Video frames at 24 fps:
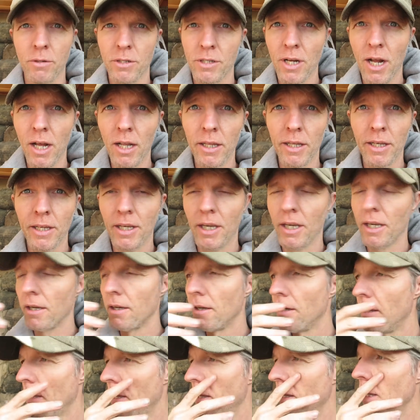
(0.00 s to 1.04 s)
not leaking.
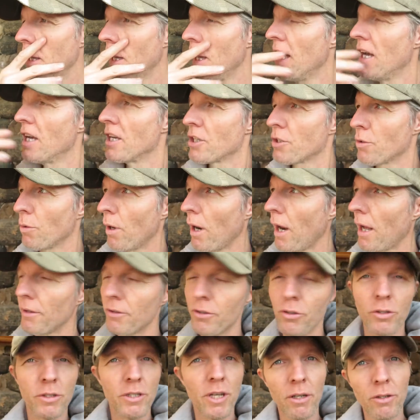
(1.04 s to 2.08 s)
So what I'll
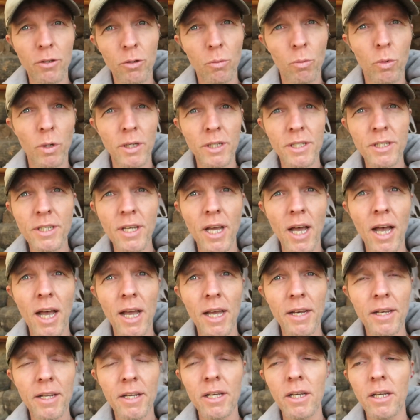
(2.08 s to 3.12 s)
do is I'll do one
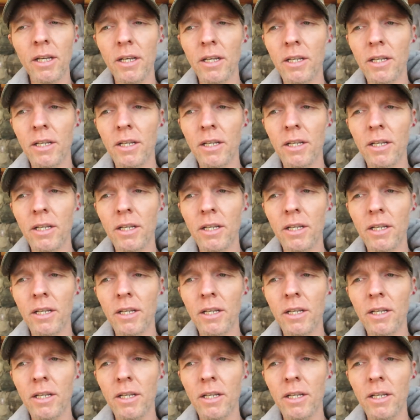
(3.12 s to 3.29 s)
side,